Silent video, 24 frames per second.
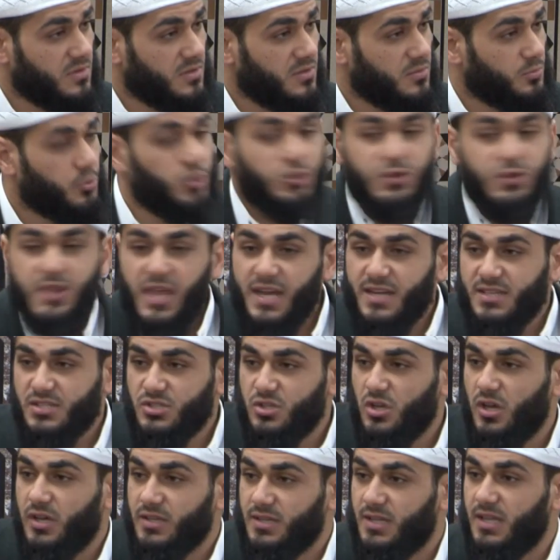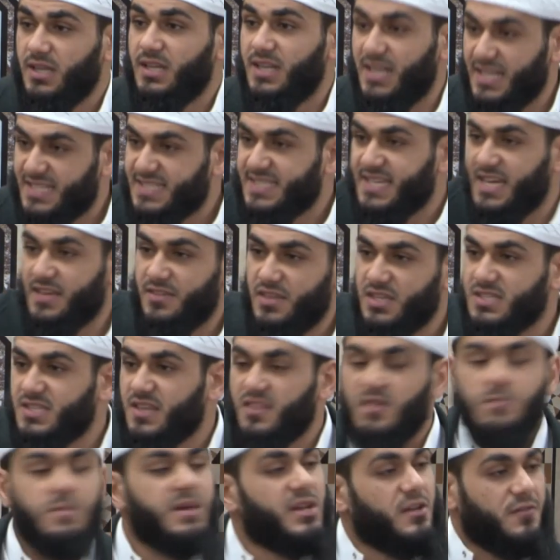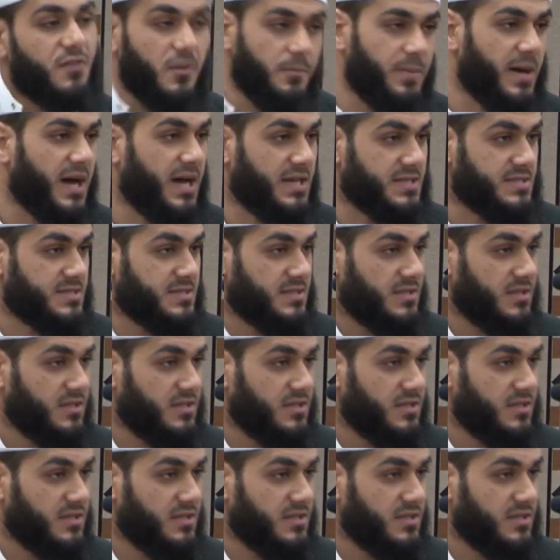Put that aside. Let's say these are the men of the past.